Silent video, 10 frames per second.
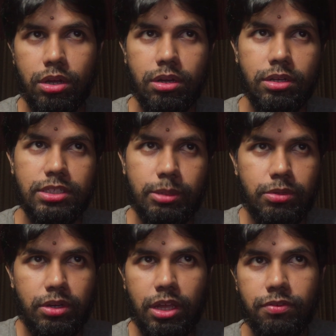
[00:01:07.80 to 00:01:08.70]
Quran
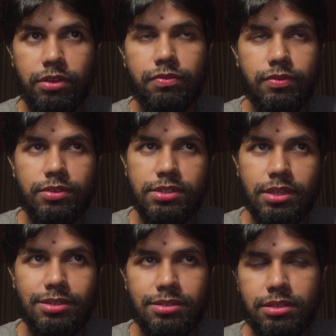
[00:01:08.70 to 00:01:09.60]
chapter
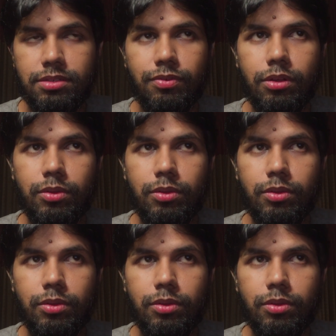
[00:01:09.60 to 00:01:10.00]
11:56. It says the